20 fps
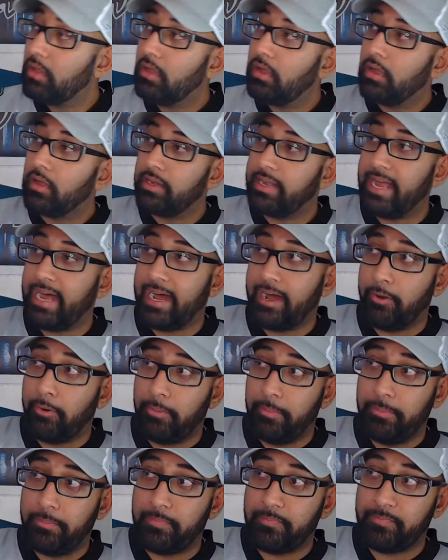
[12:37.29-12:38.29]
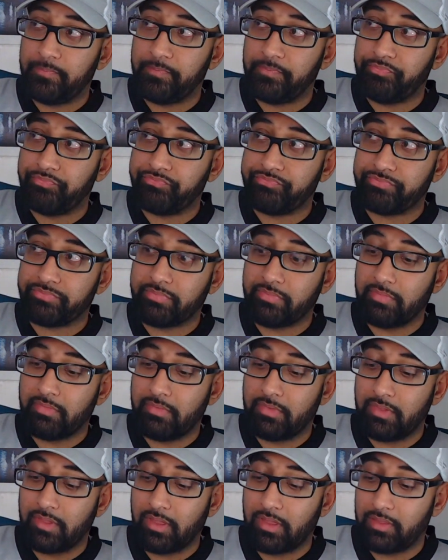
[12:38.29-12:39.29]
Now,
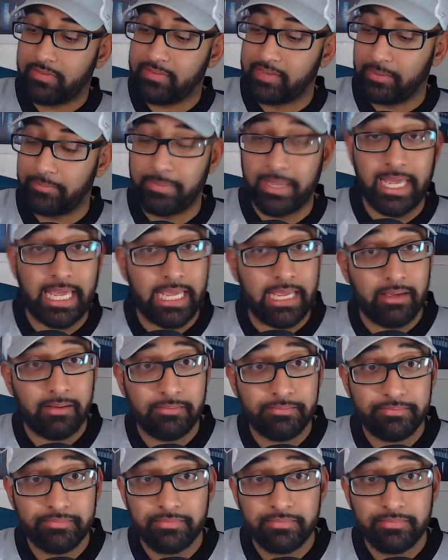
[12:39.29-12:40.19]
to me,